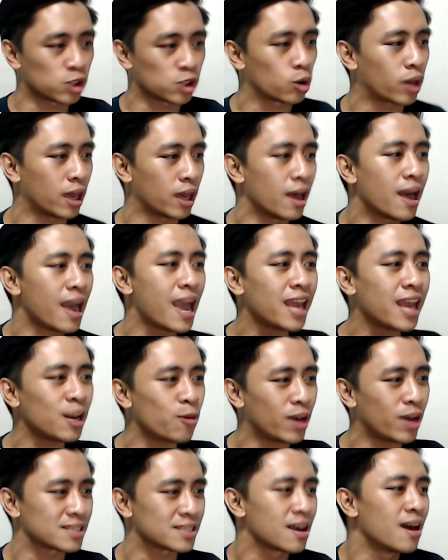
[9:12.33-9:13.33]
Okay,
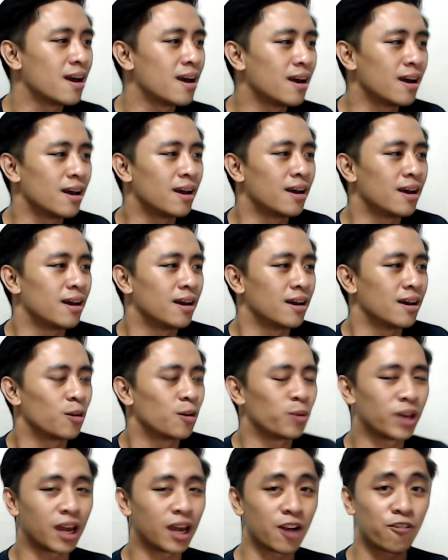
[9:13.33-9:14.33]
anyways,
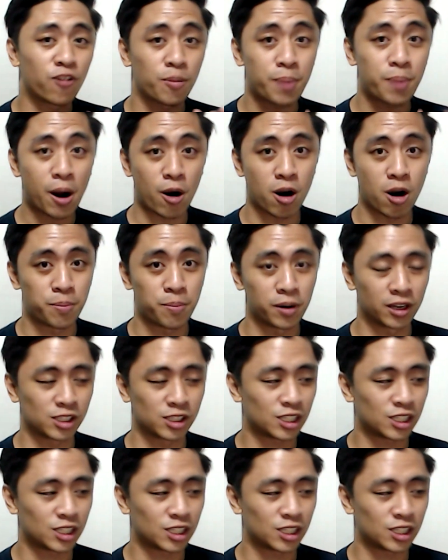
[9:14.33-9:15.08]
we get off a power-up punch.